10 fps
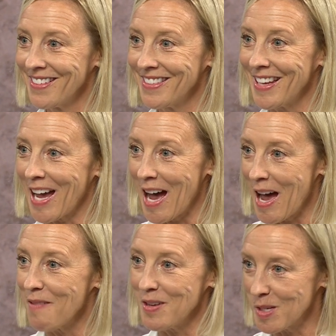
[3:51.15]
that I
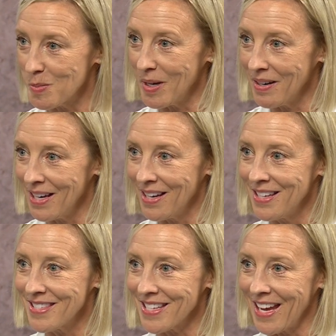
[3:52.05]
have
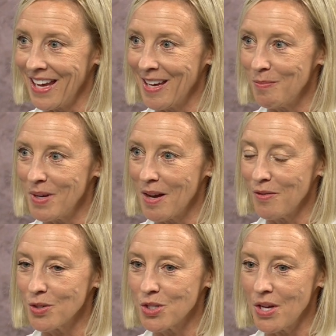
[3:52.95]
experienced and be
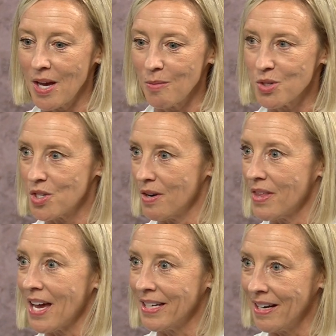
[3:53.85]
able to help share
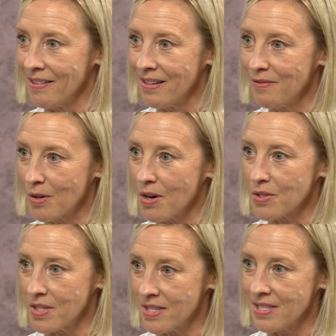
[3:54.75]
that narrative
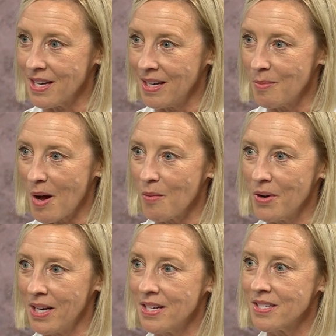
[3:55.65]
across the state about what is